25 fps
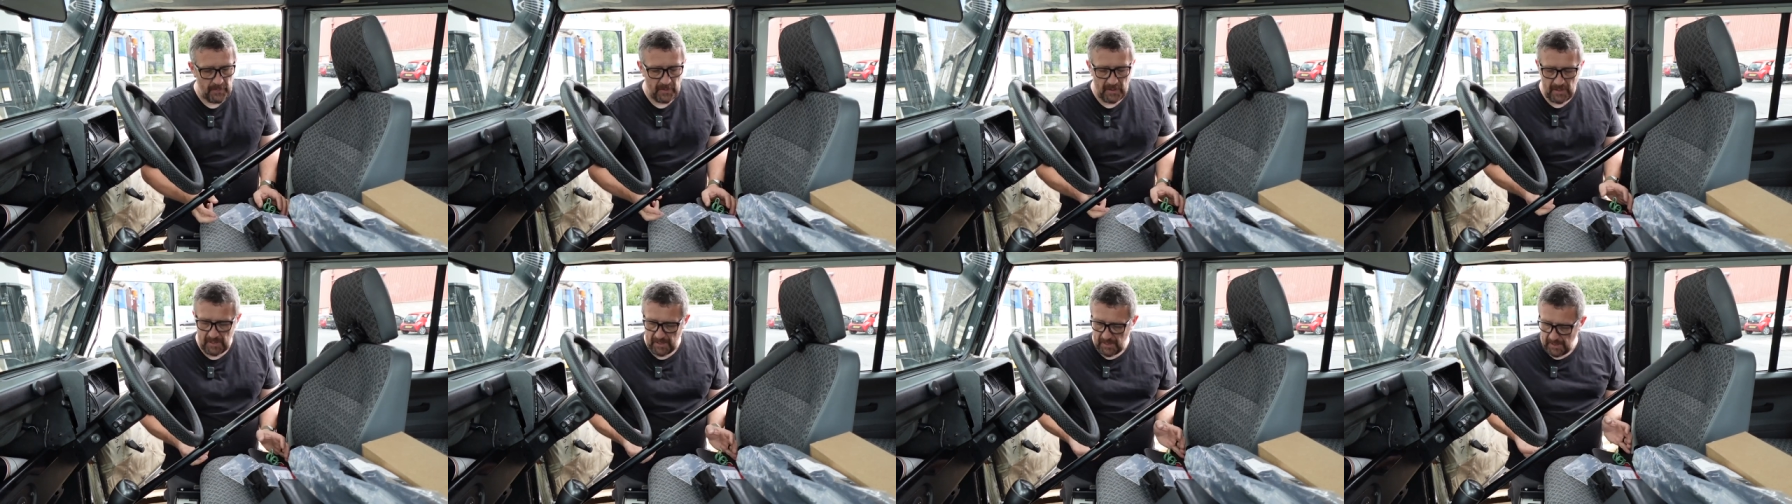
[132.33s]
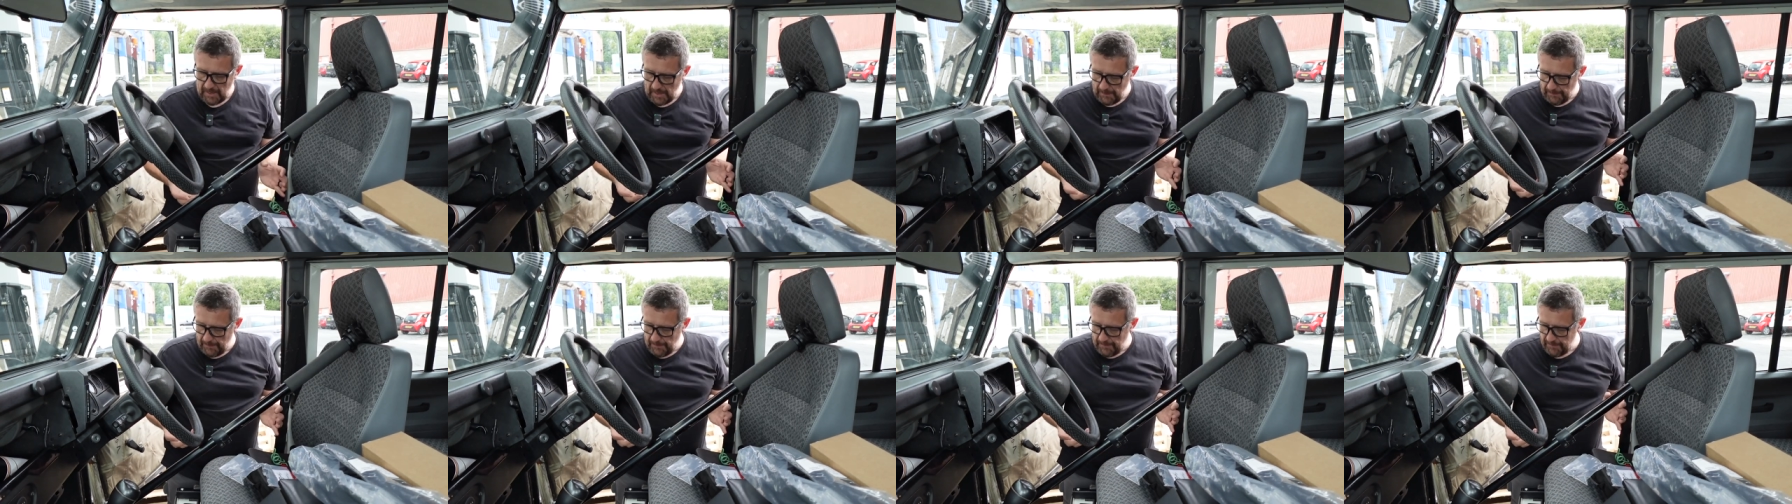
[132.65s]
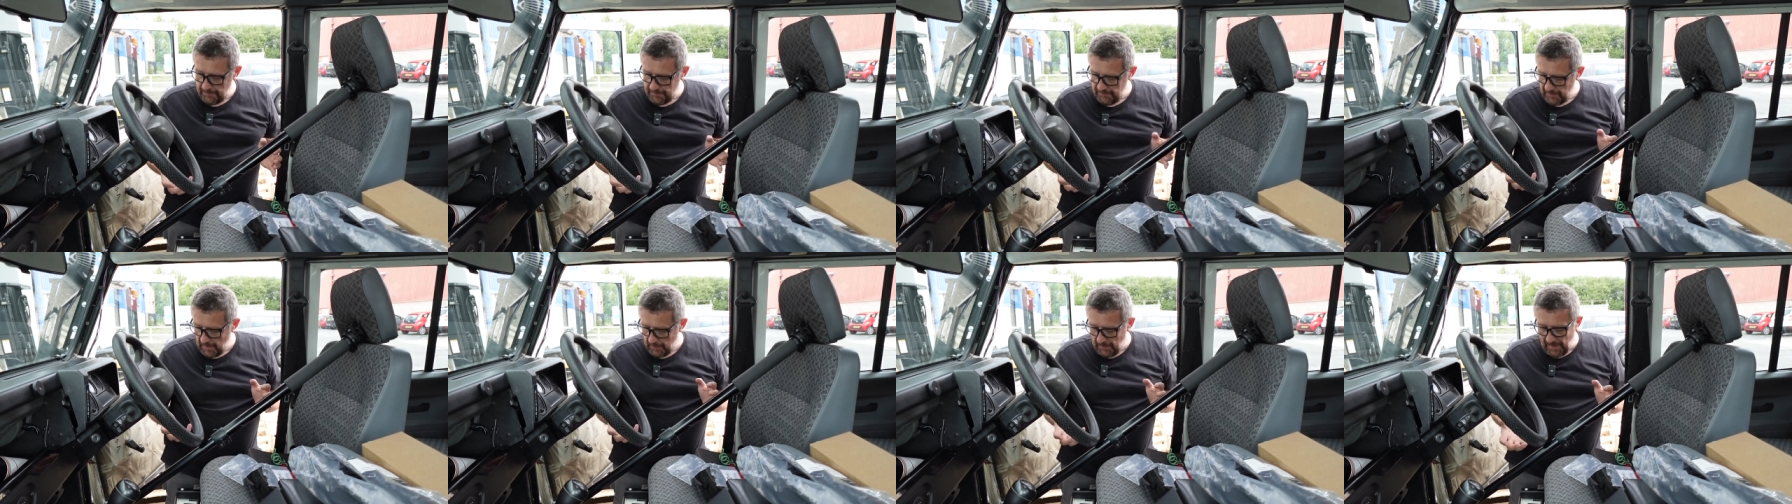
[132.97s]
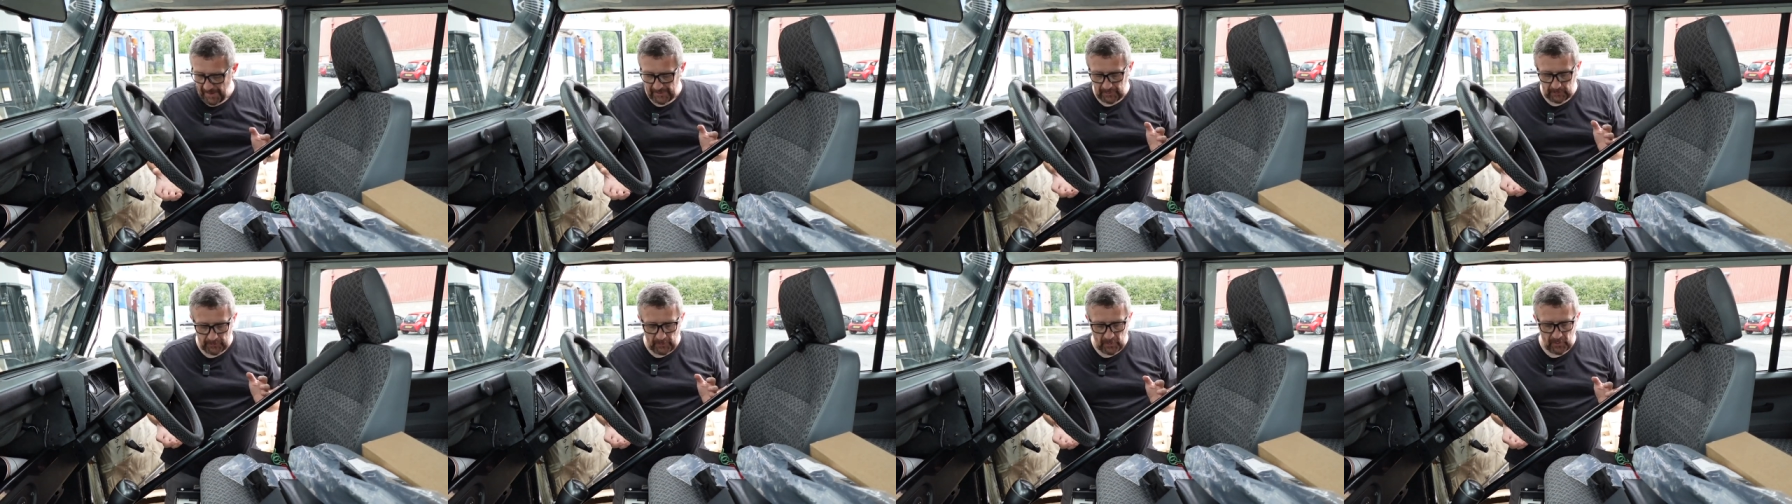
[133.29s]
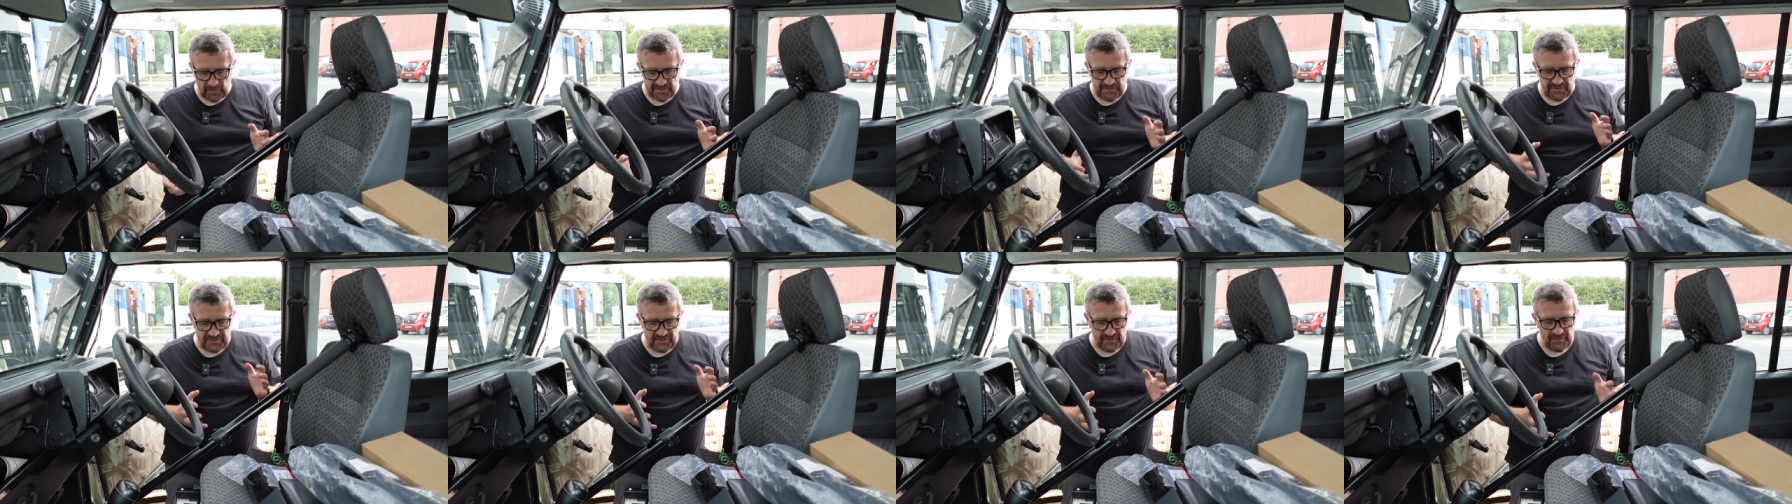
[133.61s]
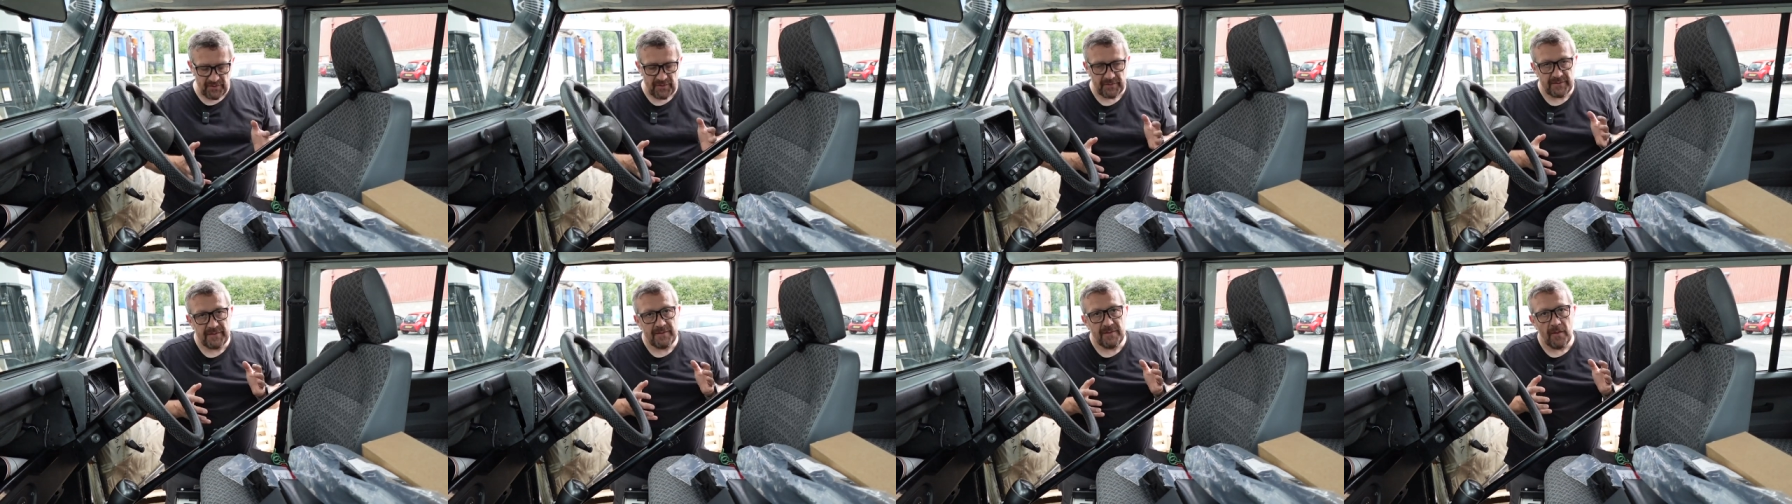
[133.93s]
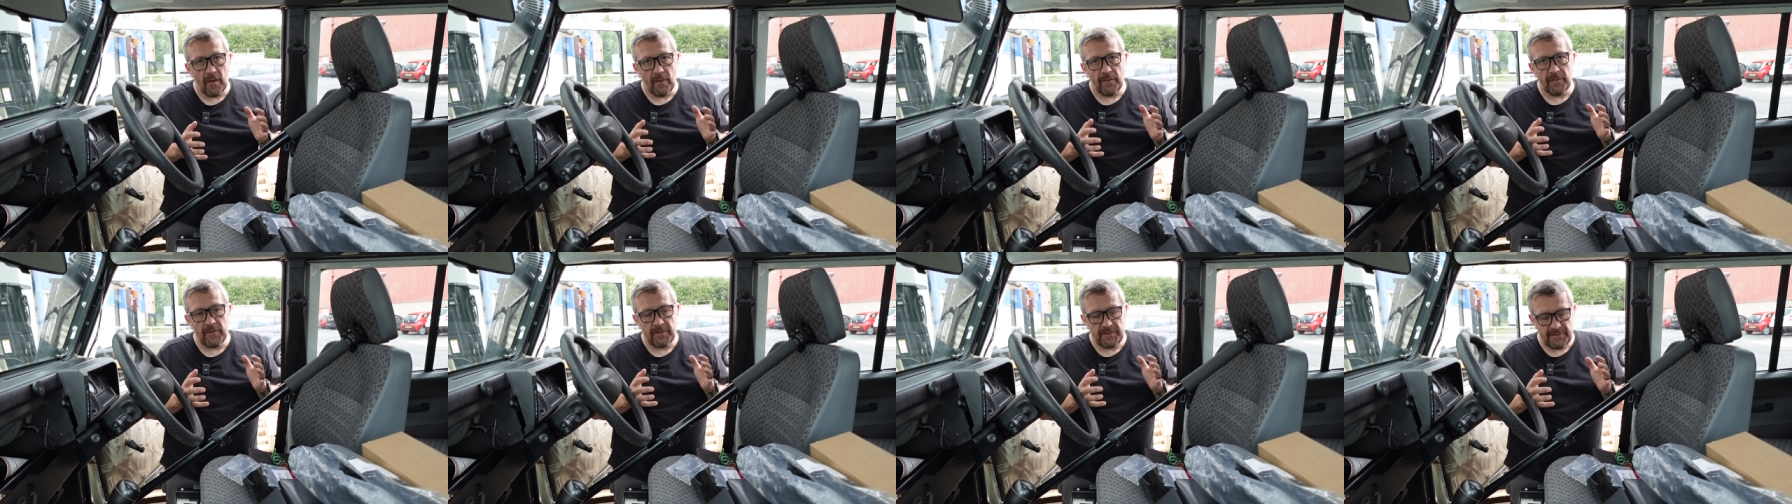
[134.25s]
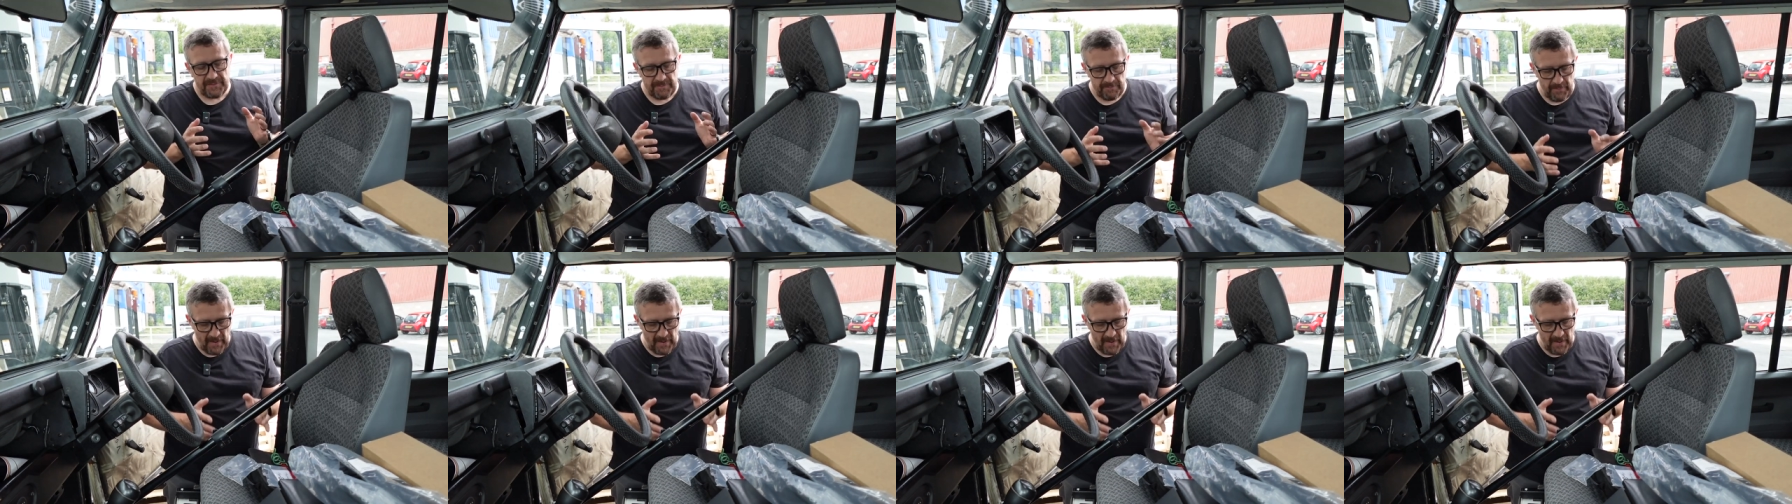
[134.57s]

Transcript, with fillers: uh, a a pedal box that's on the on the